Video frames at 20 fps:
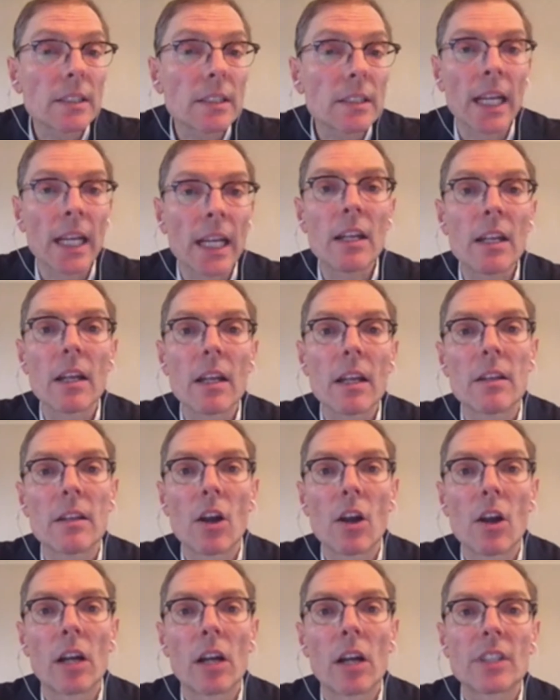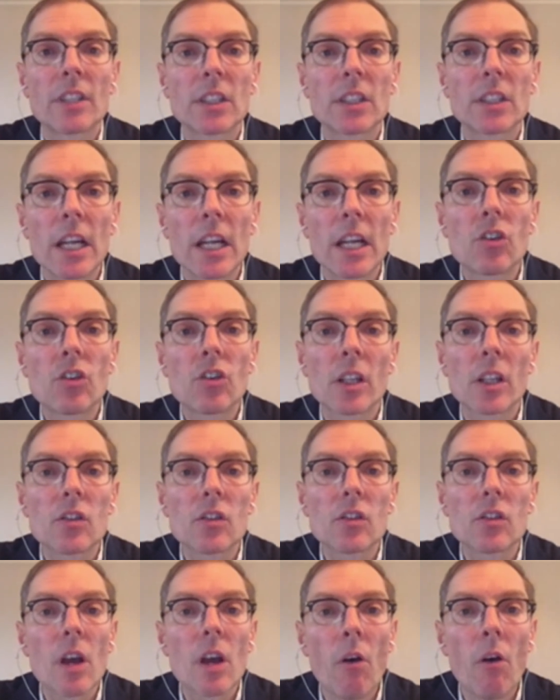in the conversation.
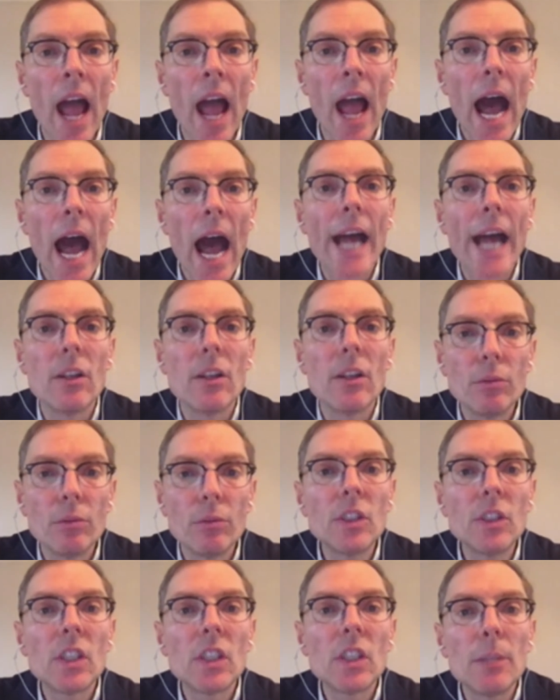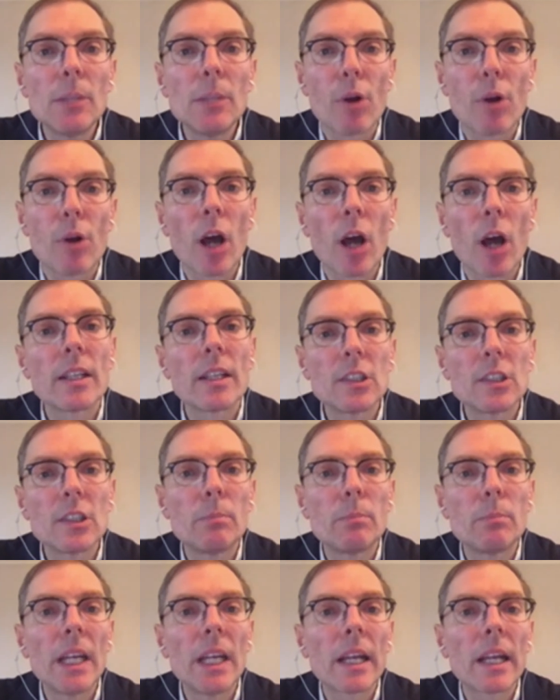So I do see, broadly
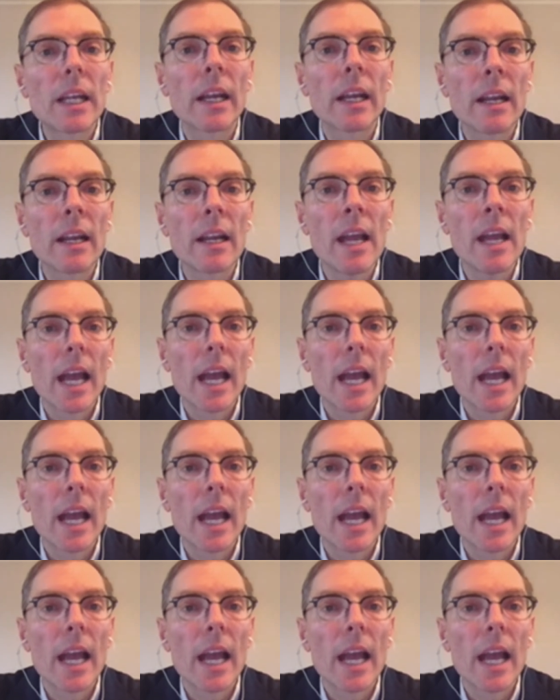speaking,